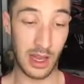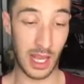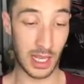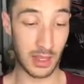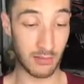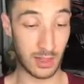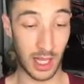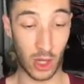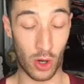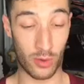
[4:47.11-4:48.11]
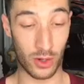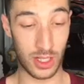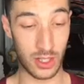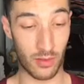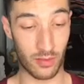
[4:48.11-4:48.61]
Like the
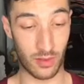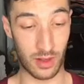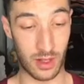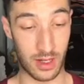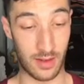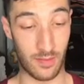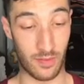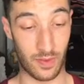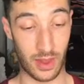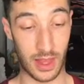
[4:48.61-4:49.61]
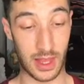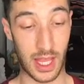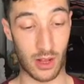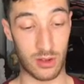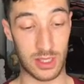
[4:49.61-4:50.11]
coverage of
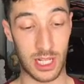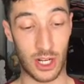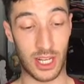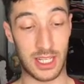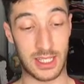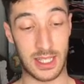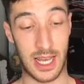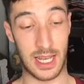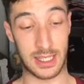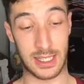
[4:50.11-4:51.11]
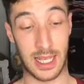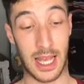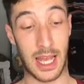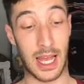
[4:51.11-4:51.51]
the concealer is just